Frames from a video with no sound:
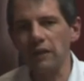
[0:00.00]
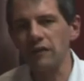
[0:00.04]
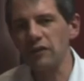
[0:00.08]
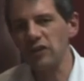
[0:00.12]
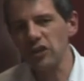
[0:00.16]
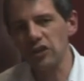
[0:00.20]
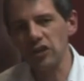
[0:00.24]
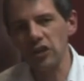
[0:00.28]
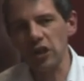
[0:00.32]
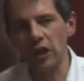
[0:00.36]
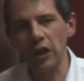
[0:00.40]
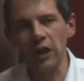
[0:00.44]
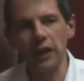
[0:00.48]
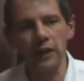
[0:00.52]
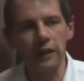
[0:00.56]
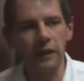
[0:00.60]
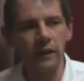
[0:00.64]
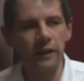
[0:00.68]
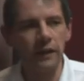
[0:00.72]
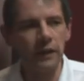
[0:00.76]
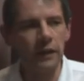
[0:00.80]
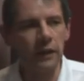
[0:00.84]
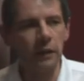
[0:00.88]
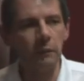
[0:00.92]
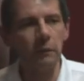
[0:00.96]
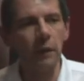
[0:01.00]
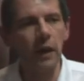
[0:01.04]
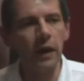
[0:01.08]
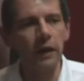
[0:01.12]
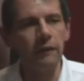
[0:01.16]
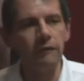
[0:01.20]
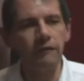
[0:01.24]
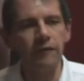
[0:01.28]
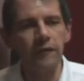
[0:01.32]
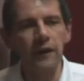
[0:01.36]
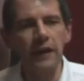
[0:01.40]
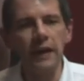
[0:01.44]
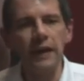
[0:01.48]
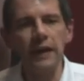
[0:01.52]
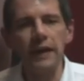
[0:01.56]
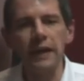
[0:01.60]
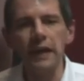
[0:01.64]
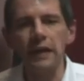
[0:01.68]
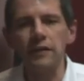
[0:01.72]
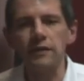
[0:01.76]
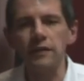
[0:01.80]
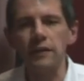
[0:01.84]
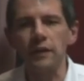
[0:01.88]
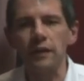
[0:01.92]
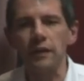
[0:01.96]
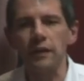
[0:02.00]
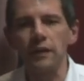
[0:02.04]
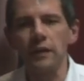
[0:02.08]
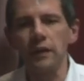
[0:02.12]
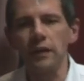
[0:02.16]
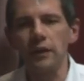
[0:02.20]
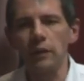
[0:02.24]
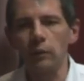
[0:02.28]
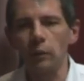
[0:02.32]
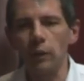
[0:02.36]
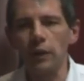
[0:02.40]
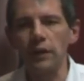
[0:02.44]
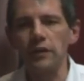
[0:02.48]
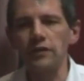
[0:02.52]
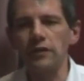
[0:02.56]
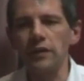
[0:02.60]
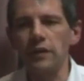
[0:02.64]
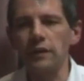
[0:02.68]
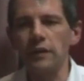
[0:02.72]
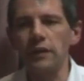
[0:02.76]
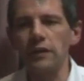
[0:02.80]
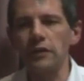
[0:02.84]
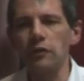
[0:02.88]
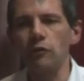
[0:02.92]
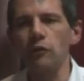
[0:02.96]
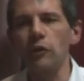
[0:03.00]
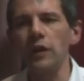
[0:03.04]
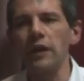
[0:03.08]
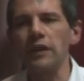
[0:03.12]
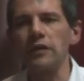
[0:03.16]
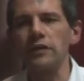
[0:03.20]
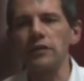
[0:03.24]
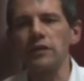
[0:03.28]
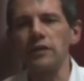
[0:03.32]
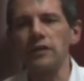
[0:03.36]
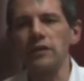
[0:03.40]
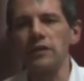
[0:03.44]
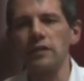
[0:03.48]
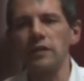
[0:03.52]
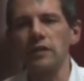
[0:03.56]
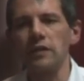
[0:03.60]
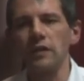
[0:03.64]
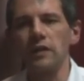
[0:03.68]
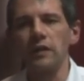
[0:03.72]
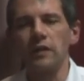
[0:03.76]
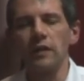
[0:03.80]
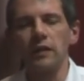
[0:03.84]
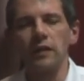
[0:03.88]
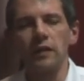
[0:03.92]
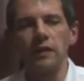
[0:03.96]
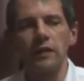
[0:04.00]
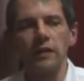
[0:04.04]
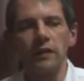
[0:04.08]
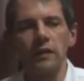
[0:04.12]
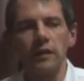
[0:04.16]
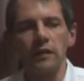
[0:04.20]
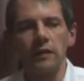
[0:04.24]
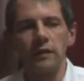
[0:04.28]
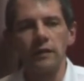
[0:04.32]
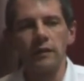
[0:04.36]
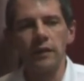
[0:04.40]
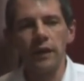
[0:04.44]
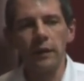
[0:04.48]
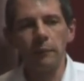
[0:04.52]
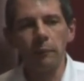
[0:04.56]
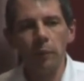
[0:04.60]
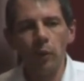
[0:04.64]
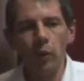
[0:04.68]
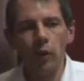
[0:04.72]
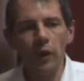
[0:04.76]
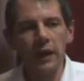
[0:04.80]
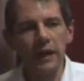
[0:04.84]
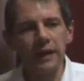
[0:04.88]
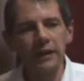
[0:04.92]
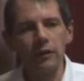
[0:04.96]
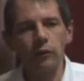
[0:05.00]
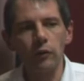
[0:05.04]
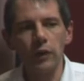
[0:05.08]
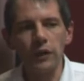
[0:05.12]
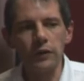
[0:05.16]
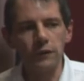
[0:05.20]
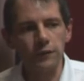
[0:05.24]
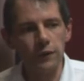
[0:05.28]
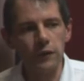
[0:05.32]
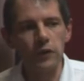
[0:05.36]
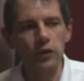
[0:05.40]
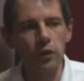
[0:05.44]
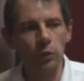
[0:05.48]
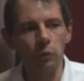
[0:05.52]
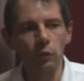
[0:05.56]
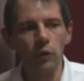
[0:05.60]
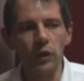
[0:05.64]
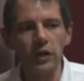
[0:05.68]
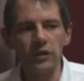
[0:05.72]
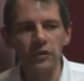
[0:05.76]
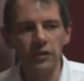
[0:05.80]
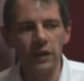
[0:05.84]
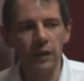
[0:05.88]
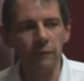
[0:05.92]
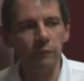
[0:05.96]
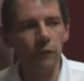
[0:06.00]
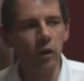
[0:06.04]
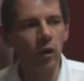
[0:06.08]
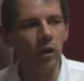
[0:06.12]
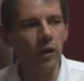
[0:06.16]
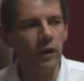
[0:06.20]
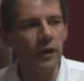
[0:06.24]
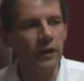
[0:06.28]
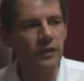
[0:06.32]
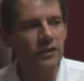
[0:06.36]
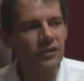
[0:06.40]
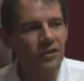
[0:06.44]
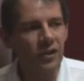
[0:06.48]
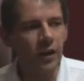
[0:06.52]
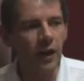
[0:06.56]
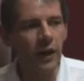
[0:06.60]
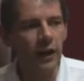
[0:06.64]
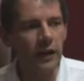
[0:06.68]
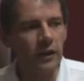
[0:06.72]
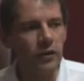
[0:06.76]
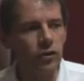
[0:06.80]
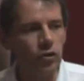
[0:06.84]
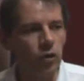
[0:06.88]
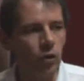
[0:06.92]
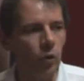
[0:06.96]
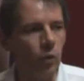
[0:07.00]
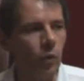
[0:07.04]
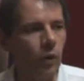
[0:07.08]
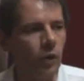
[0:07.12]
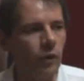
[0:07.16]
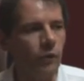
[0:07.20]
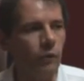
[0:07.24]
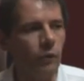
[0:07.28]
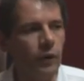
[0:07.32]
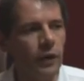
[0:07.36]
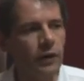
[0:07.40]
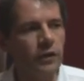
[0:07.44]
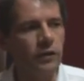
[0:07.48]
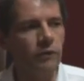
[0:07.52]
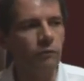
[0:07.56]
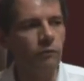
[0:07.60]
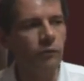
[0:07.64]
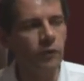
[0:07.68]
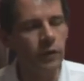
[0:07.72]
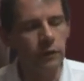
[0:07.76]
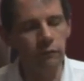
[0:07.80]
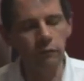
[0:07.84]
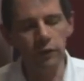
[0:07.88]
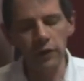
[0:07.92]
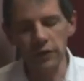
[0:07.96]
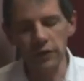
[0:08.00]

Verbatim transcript: kind of design. You know, my feeling is that when you see these grids, they're put in grids for some reason. I'm not entirely sure what the re re